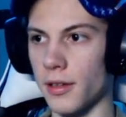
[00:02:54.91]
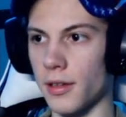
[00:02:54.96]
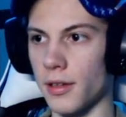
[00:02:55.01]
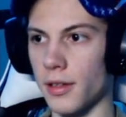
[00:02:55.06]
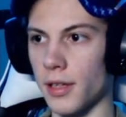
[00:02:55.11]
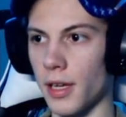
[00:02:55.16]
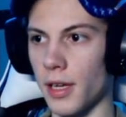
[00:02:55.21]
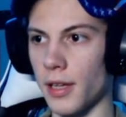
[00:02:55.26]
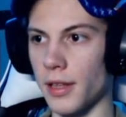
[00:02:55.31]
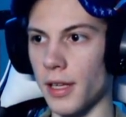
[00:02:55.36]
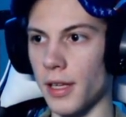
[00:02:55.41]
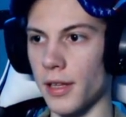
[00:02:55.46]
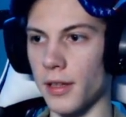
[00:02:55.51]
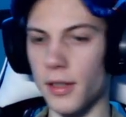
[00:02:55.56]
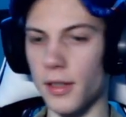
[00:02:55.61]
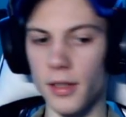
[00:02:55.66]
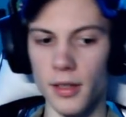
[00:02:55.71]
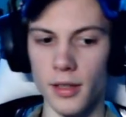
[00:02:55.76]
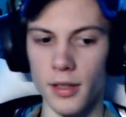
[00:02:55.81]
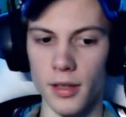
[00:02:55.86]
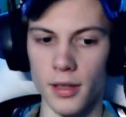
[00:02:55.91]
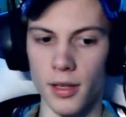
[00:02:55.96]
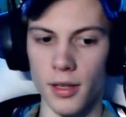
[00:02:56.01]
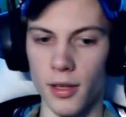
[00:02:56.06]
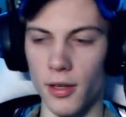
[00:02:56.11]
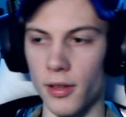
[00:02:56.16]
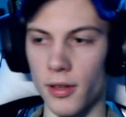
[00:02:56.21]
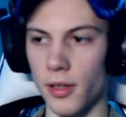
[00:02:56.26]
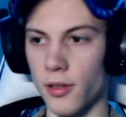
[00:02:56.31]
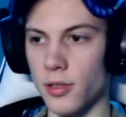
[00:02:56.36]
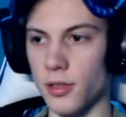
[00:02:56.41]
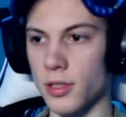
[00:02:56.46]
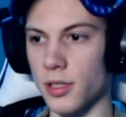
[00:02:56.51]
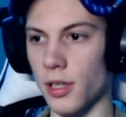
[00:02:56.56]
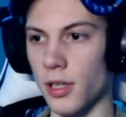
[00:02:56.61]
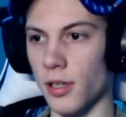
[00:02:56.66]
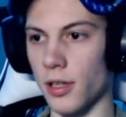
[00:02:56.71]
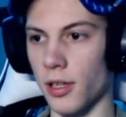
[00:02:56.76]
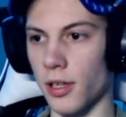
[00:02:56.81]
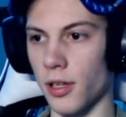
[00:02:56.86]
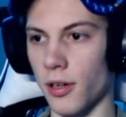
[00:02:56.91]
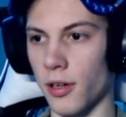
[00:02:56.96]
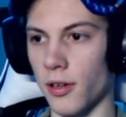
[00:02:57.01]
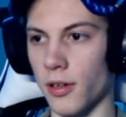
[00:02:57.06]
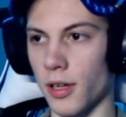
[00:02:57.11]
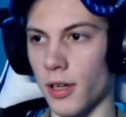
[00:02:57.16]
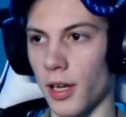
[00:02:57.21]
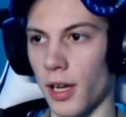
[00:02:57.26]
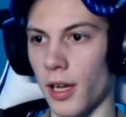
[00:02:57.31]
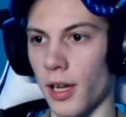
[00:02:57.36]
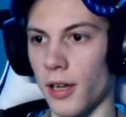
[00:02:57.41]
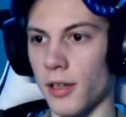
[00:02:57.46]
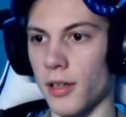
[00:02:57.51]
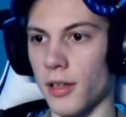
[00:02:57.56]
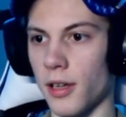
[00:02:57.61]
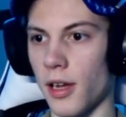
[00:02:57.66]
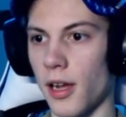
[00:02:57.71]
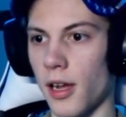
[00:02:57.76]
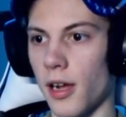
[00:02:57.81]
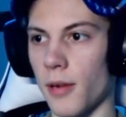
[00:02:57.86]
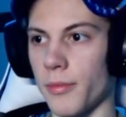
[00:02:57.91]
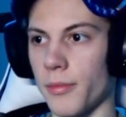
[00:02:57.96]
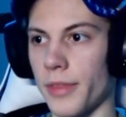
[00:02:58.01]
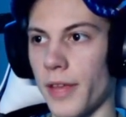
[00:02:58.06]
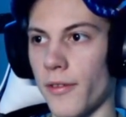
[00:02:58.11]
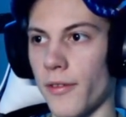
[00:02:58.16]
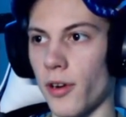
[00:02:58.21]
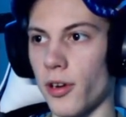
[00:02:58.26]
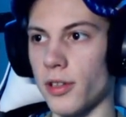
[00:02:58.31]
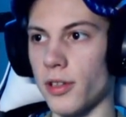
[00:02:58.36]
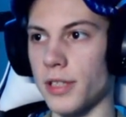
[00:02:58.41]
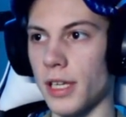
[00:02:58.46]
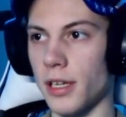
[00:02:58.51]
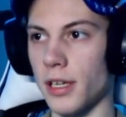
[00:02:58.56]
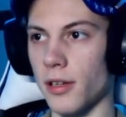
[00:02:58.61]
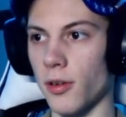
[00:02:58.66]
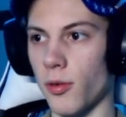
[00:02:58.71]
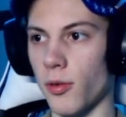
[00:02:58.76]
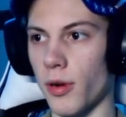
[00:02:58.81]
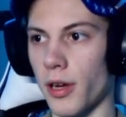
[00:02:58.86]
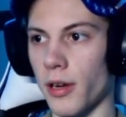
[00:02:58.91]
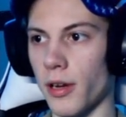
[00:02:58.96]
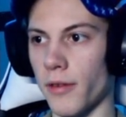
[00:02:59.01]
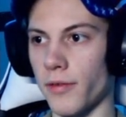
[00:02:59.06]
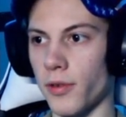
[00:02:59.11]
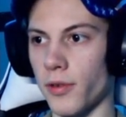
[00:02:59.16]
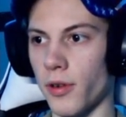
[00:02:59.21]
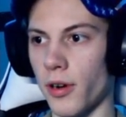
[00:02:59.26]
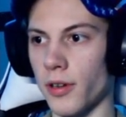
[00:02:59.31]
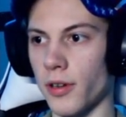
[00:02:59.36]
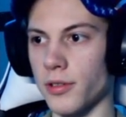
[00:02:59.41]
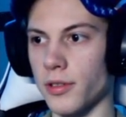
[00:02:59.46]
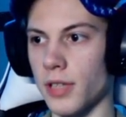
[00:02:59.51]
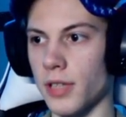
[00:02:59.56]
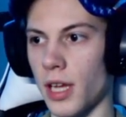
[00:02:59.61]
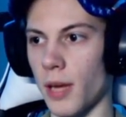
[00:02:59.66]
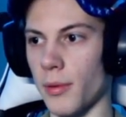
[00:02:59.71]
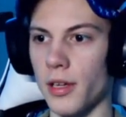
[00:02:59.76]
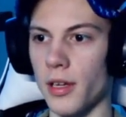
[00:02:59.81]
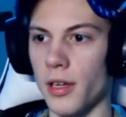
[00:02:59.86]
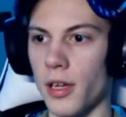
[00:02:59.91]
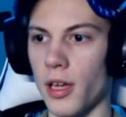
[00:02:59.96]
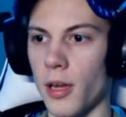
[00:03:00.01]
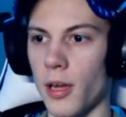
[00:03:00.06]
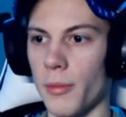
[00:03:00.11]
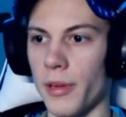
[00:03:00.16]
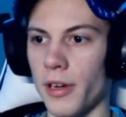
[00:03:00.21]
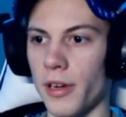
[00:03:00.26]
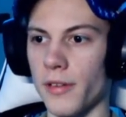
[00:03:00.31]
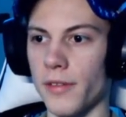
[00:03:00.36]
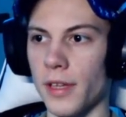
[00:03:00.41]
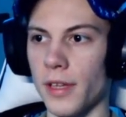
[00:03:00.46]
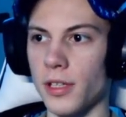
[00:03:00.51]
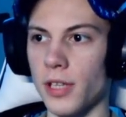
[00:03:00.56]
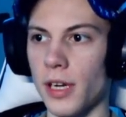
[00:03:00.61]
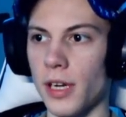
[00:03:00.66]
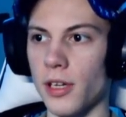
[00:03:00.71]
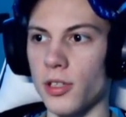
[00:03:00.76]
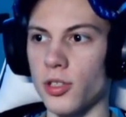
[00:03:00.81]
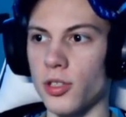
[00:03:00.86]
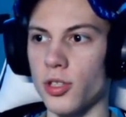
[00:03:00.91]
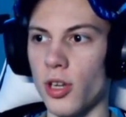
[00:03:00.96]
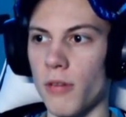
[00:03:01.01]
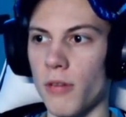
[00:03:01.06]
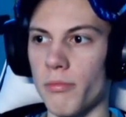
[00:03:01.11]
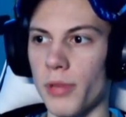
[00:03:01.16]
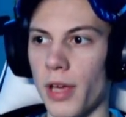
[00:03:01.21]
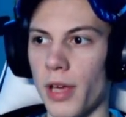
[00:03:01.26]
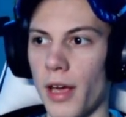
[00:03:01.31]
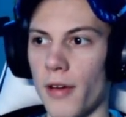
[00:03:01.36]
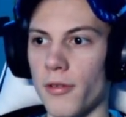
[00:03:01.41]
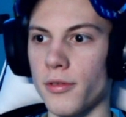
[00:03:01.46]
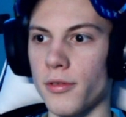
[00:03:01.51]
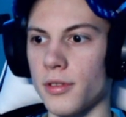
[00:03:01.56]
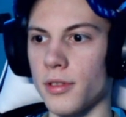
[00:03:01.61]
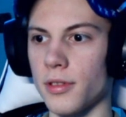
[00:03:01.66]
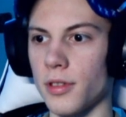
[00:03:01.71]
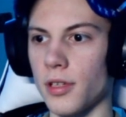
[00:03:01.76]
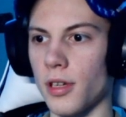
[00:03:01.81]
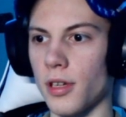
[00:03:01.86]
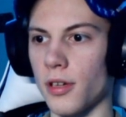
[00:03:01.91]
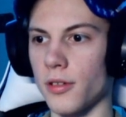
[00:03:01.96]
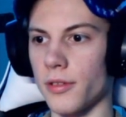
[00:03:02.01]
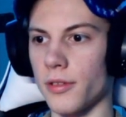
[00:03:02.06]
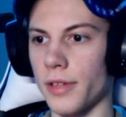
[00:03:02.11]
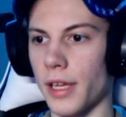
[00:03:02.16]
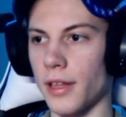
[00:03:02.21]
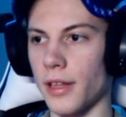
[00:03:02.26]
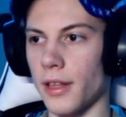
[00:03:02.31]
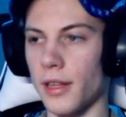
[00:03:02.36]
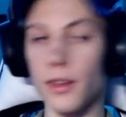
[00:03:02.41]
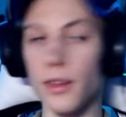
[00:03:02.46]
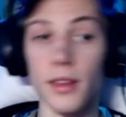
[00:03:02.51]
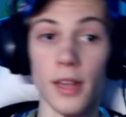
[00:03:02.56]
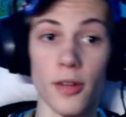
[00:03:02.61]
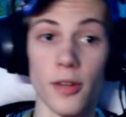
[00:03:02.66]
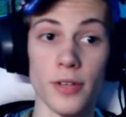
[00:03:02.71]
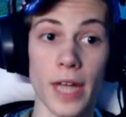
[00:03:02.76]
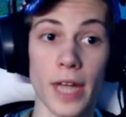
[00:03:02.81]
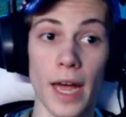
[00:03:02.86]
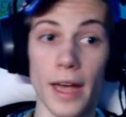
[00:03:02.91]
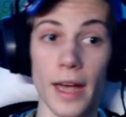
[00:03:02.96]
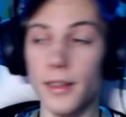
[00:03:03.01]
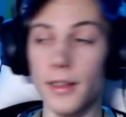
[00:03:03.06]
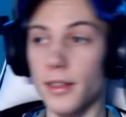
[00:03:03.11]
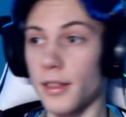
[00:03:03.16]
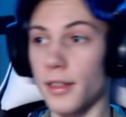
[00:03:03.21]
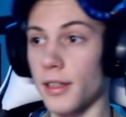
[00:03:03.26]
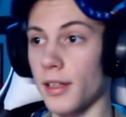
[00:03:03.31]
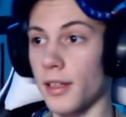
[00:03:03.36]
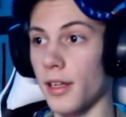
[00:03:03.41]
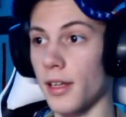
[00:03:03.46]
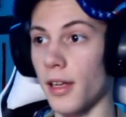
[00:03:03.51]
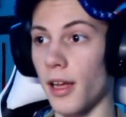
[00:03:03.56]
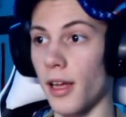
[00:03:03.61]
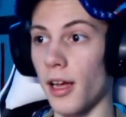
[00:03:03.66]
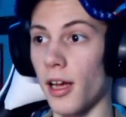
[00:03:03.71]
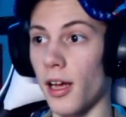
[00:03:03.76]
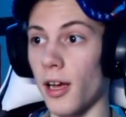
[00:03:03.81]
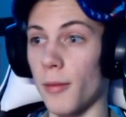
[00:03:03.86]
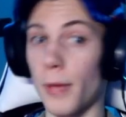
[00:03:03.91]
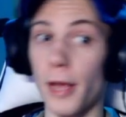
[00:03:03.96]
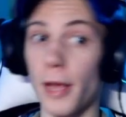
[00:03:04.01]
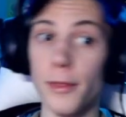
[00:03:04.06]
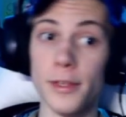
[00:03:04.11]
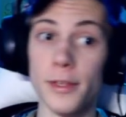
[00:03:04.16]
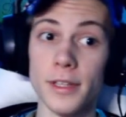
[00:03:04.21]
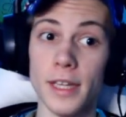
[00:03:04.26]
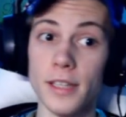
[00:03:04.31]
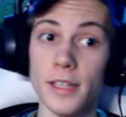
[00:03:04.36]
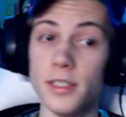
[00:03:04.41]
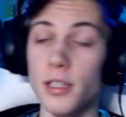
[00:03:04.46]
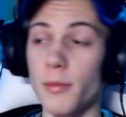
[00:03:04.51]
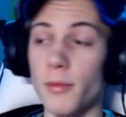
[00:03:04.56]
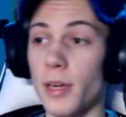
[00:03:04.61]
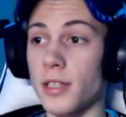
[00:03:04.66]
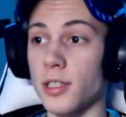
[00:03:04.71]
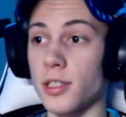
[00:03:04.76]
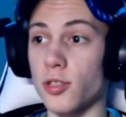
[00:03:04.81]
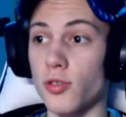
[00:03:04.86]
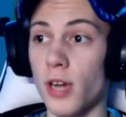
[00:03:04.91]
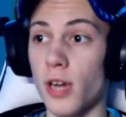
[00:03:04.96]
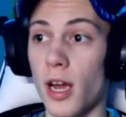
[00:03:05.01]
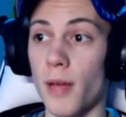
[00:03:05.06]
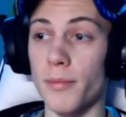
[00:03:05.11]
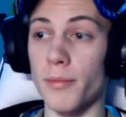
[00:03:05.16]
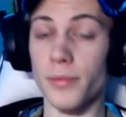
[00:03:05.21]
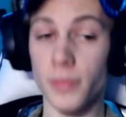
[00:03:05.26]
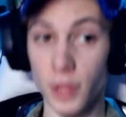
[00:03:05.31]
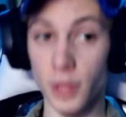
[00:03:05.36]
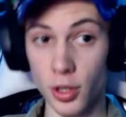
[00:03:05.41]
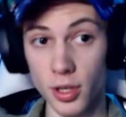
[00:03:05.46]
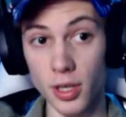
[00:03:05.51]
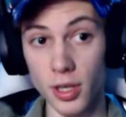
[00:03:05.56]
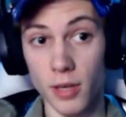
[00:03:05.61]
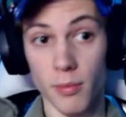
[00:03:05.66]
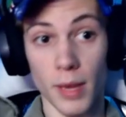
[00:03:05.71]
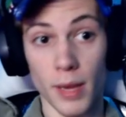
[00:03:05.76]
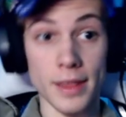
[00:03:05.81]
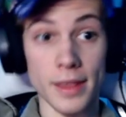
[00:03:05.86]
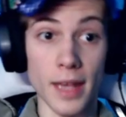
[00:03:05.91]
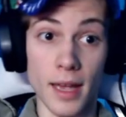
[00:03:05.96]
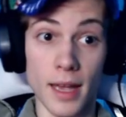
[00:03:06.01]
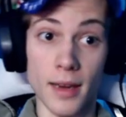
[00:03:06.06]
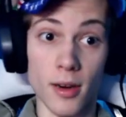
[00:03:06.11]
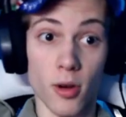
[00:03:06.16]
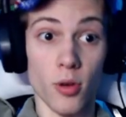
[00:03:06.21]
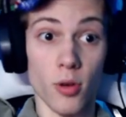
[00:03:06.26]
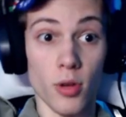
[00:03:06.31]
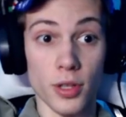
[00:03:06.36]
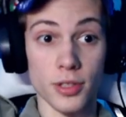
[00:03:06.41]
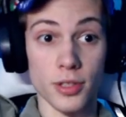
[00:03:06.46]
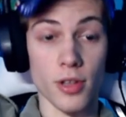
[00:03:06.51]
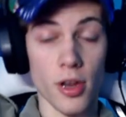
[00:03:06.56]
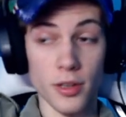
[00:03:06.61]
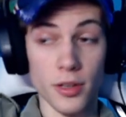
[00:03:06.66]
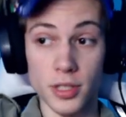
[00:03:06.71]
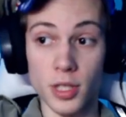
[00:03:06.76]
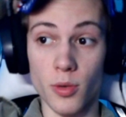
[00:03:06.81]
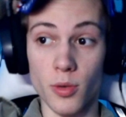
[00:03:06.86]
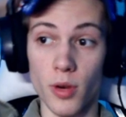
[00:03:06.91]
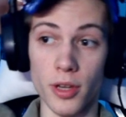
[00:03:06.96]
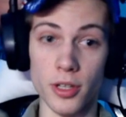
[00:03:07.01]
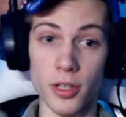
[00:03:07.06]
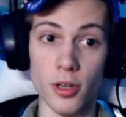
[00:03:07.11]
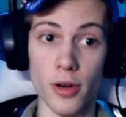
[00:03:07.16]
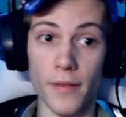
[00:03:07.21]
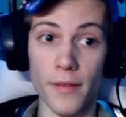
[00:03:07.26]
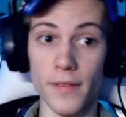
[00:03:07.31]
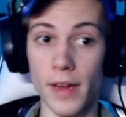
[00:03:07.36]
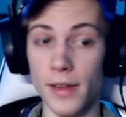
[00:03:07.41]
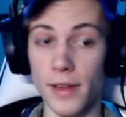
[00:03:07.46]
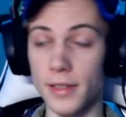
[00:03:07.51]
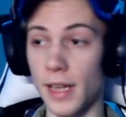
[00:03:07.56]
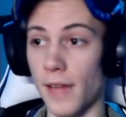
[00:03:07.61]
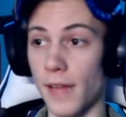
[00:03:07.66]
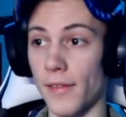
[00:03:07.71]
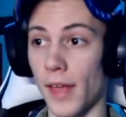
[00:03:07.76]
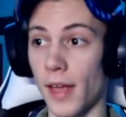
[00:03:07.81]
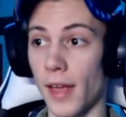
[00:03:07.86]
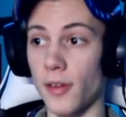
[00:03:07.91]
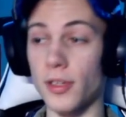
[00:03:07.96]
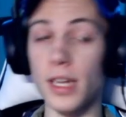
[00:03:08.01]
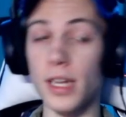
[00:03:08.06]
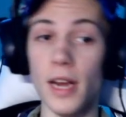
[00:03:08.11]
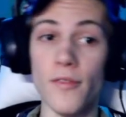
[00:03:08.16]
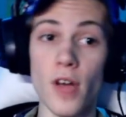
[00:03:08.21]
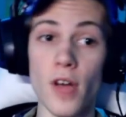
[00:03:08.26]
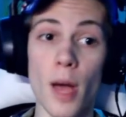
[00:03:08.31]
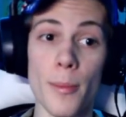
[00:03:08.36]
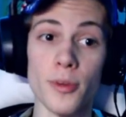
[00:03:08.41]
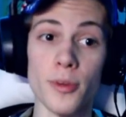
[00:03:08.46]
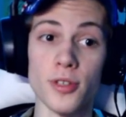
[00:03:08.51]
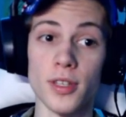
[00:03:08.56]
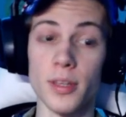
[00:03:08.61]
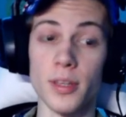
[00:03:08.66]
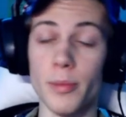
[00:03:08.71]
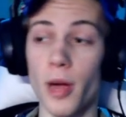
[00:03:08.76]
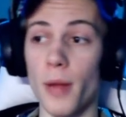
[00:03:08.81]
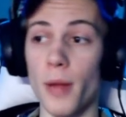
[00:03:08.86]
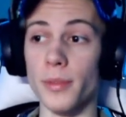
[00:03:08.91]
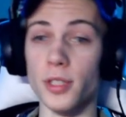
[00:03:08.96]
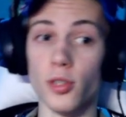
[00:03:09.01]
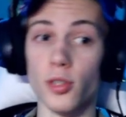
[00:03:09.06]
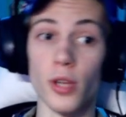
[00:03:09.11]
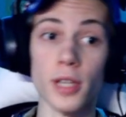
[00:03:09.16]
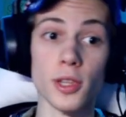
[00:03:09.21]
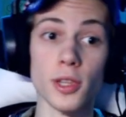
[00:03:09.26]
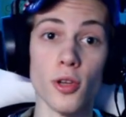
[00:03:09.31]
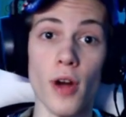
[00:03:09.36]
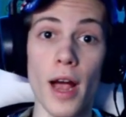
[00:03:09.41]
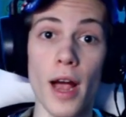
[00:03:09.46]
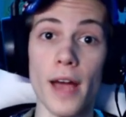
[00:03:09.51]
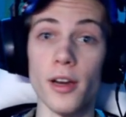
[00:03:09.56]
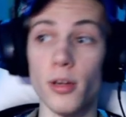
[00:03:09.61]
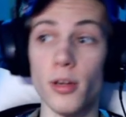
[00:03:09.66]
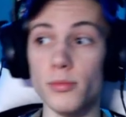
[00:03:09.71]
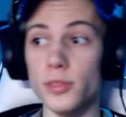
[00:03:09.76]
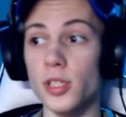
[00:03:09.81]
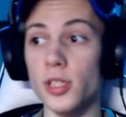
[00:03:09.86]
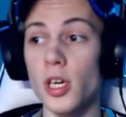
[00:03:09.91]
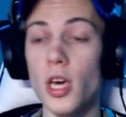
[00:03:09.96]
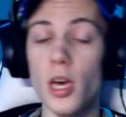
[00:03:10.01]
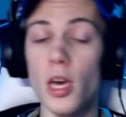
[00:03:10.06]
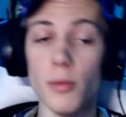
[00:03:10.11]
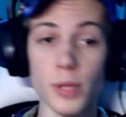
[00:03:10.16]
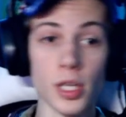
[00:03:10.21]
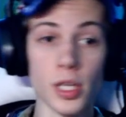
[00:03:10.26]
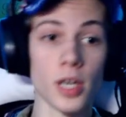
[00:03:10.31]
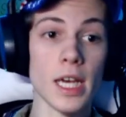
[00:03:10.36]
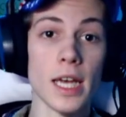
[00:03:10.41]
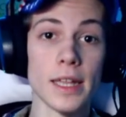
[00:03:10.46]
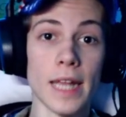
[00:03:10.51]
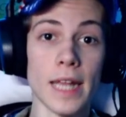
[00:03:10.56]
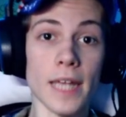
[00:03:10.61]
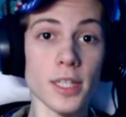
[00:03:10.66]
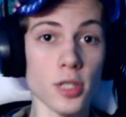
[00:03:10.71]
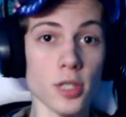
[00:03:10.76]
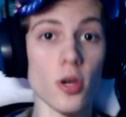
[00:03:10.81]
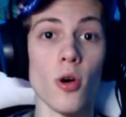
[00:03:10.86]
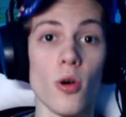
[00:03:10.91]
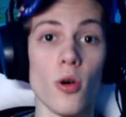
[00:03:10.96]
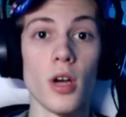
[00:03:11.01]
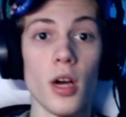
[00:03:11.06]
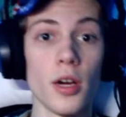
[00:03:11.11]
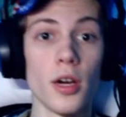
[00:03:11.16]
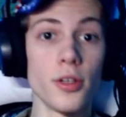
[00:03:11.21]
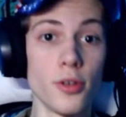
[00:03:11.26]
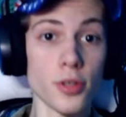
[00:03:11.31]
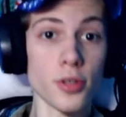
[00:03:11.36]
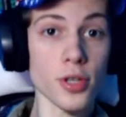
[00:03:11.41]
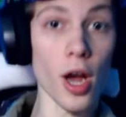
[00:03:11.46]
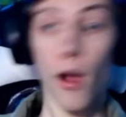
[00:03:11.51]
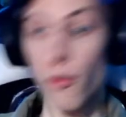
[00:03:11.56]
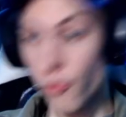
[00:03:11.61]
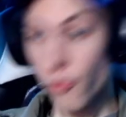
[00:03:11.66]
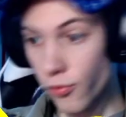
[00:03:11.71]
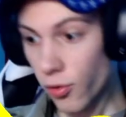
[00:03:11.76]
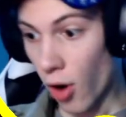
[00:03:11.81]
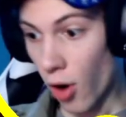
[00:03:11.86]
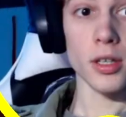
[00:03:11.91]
And then they're just stuck in here, and they've already taken quite a few hearts of damage. And if they try to jump out, you know, then they'll die. I think that's an amazing trap. You can make that hole as long as you want. You don't even have to have that. You can have hoppers at the bottom to collect their items because they stole your stuff from